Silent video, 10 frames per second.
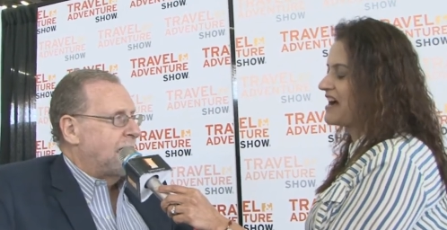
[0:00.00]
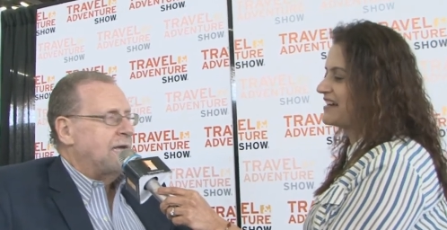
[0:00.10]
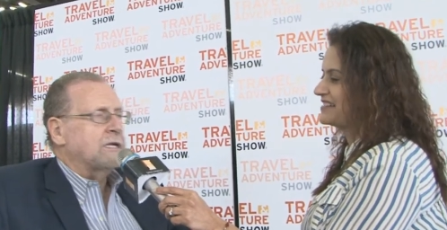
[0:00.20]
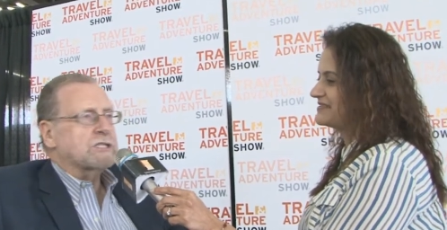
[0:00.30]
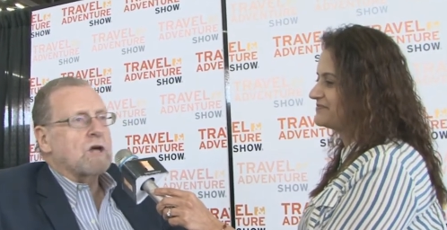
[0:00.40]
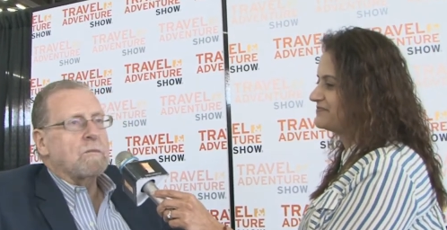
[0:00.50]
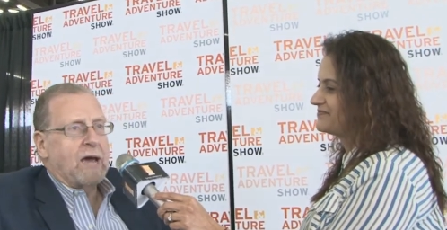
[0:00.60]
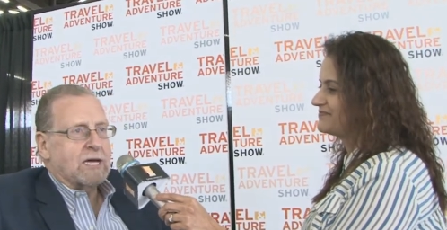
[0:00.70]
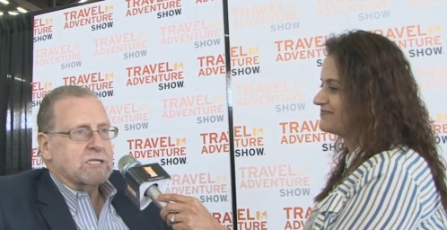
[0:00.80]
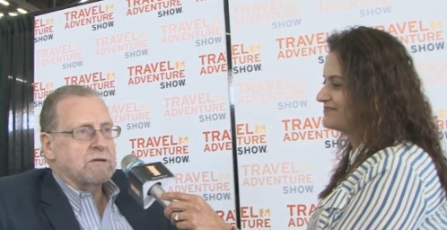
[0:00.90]
Speaker 1: and it's so
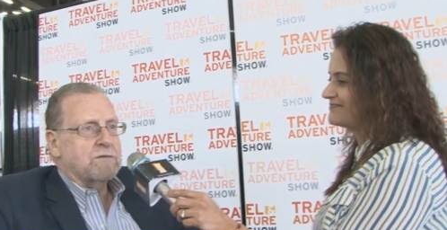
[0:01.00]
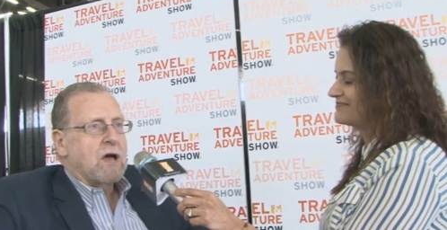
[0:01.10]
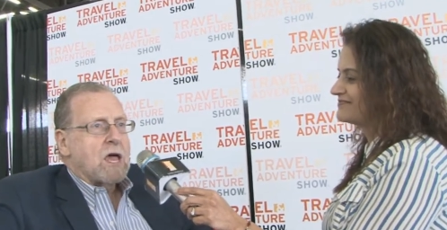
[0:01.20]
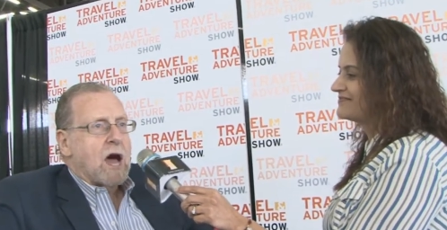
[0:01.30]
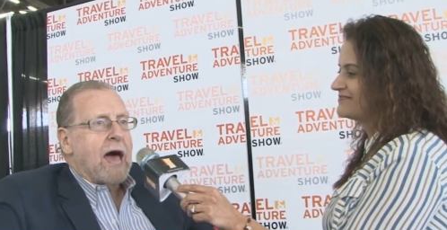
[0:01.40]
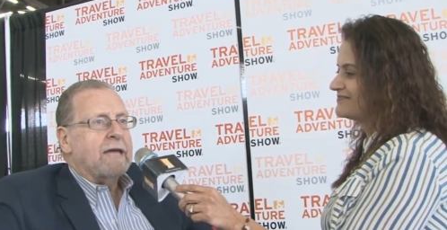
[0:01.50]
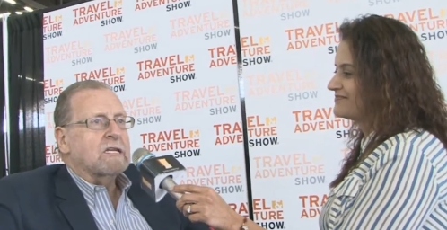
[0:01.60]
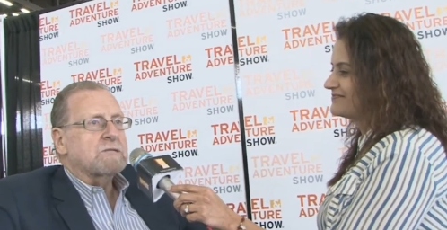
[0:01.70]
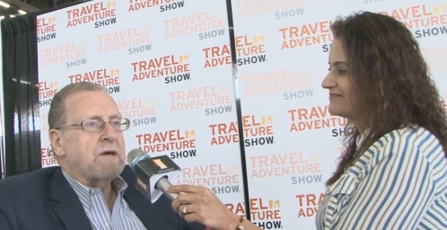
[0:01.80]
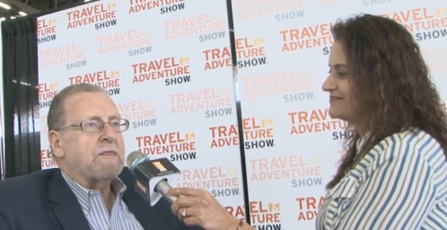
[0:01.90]
massive. I
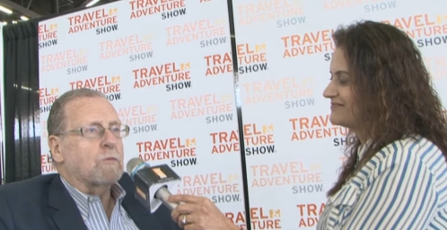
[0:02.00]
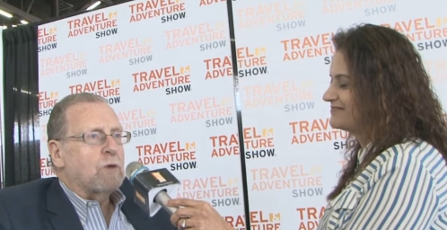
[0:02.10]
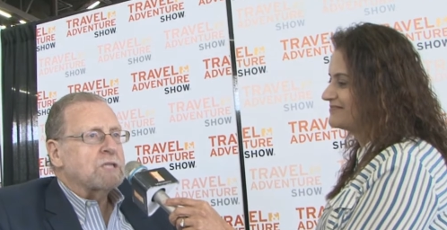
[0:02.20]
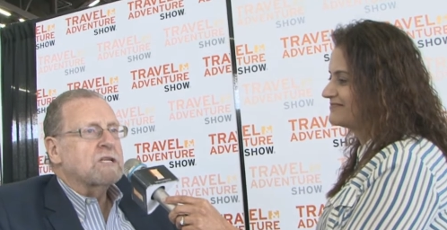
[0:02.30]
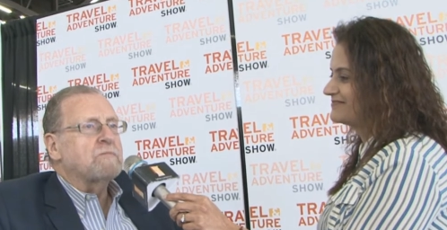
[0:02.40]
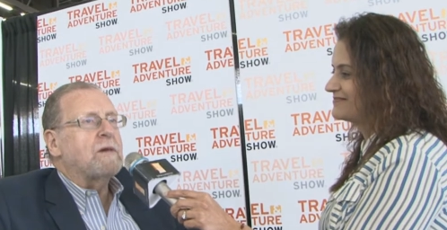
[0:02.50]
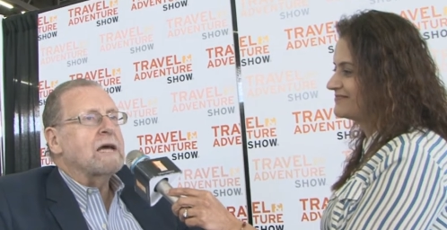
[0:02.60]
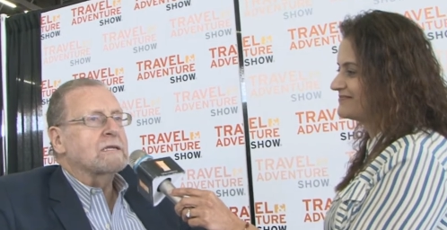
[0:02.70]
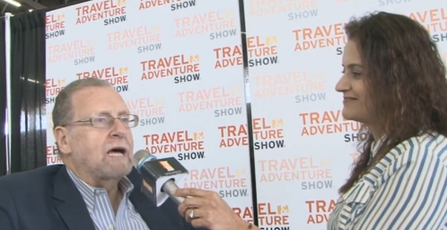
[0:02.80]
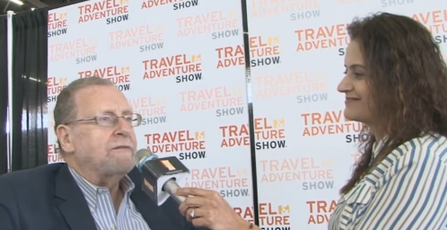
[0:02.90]
can spend the rest of my
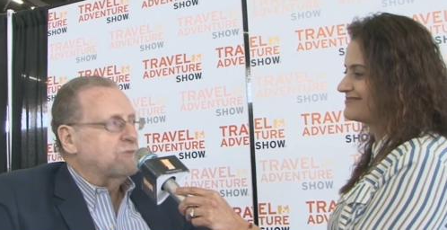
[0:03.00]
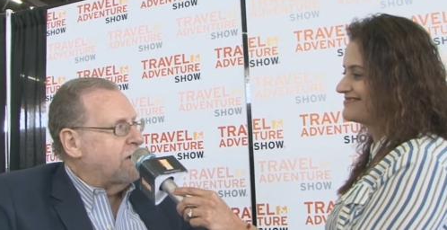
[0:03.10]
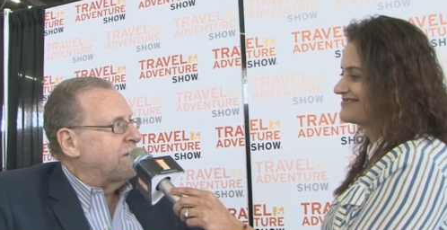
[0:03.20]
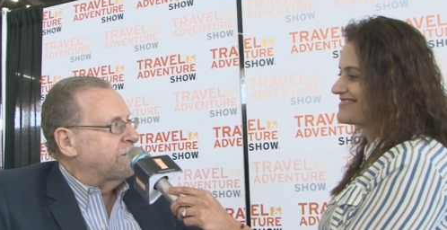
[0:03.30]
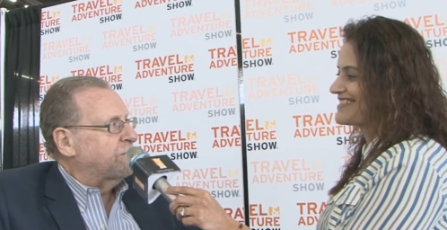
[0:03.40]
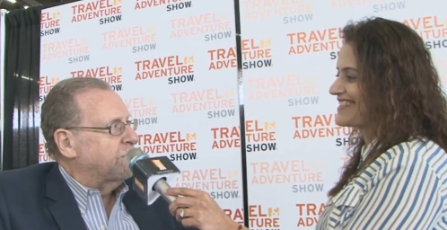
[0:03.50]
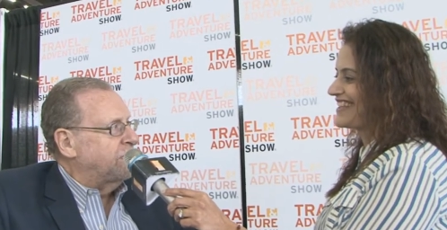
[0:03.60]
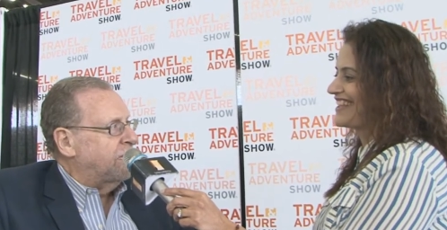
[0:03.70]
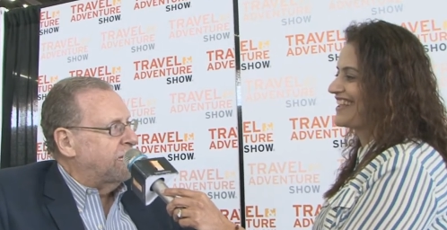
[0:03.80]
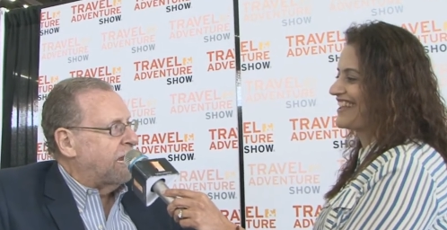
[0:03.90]
life traveling through
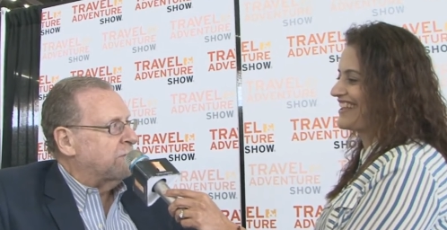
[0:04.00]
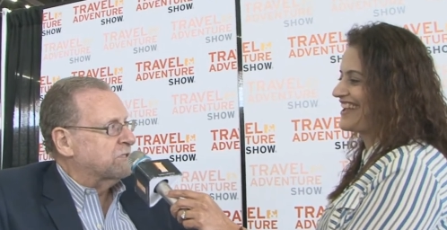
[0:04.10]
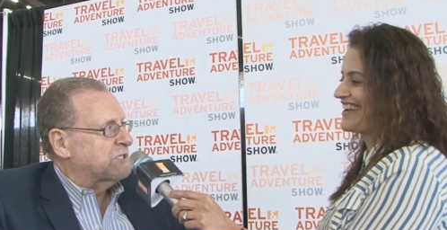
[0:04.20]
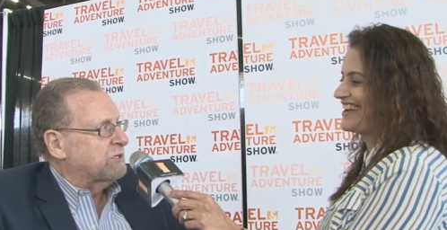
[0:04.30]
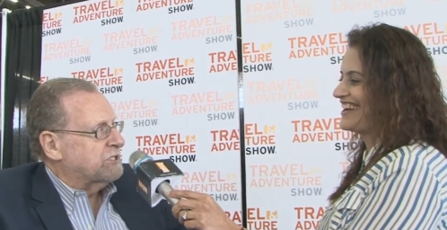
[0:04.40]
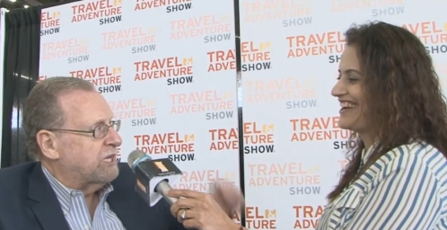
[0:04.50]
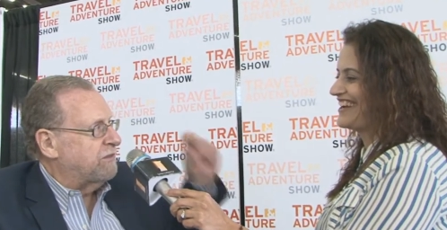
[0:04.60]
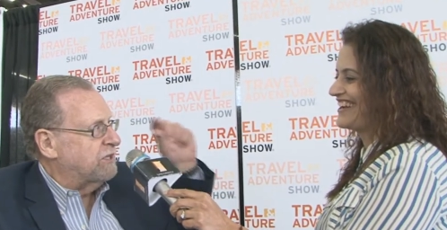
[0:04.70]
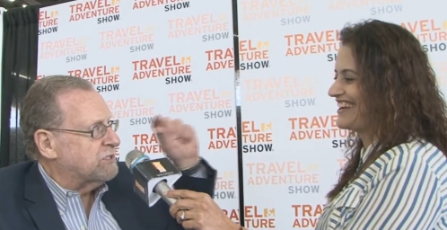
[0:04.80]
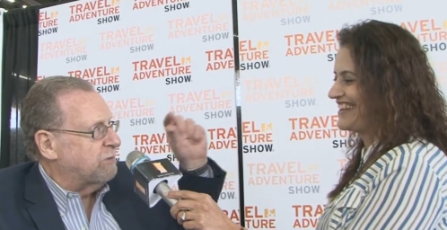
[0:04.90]
India and I will still see
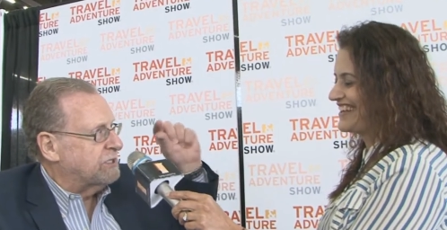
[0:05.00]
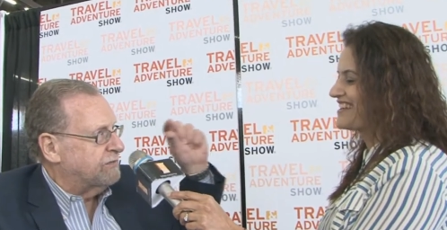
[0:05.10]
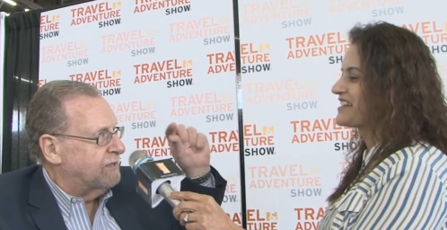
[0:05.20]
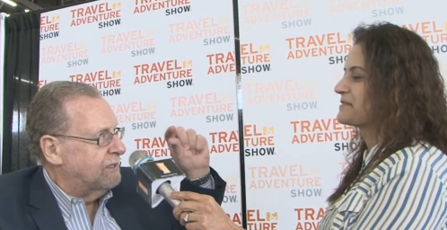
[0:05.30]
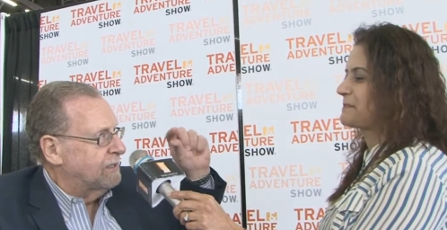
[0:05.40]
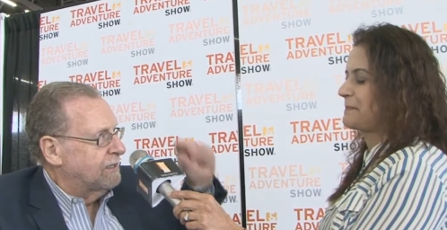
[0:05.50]
this much of it.